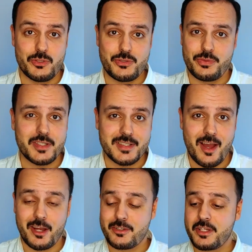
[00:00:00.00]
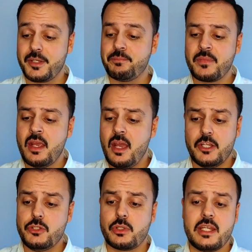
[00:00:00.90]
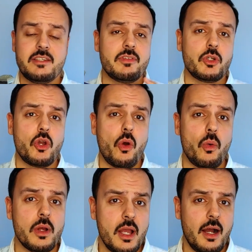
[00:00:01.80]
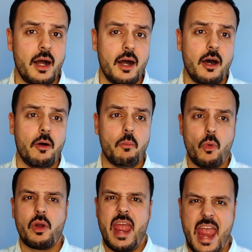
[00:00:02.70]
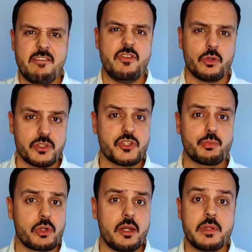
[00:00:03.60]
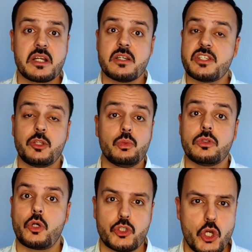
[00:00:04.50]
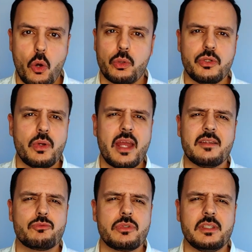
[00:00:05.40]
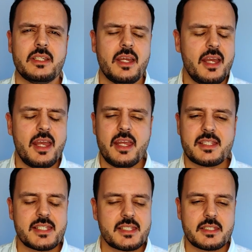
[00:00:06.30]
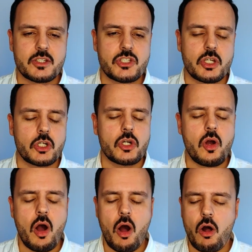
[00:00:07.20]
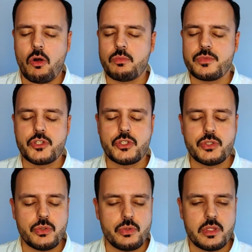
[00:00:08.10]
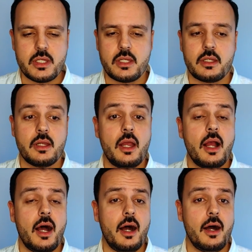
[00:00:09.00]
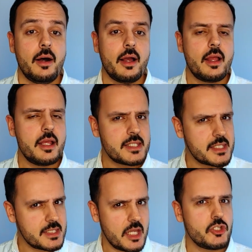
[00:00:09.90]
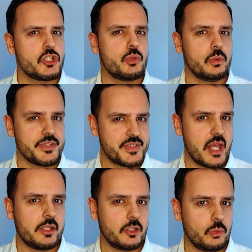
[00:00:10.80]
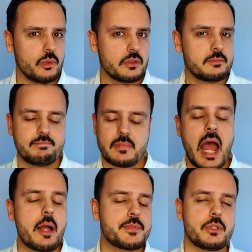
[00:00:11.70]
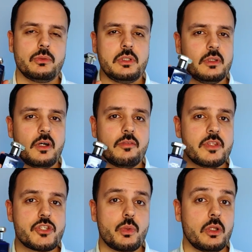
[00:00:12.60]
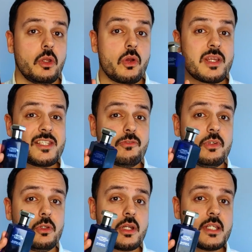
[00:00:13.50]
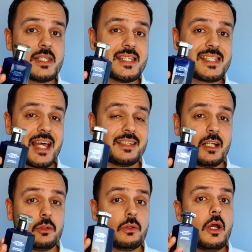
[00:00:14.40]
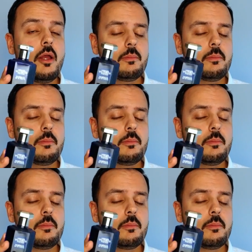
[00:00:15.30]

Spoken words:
also the entire day. You can even go more heavy on the spray because it will not choke you. And really, it's such a calm, soothing, and sensual sandalwood. Absolutely love this one. Lorenzo Villoresi Sandalo.